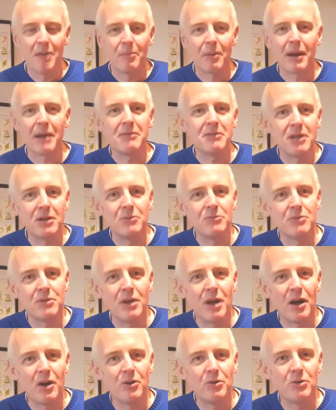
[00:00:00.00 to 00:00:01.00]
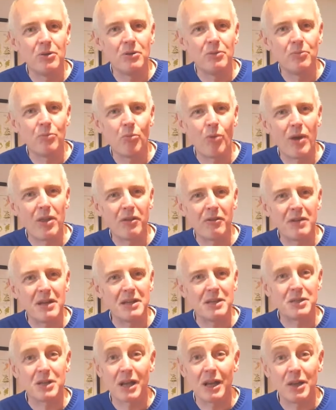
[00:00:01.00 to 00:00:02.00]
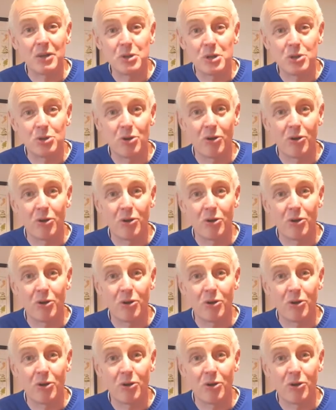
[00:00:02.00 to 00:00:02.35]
but I don't know whether it's a classic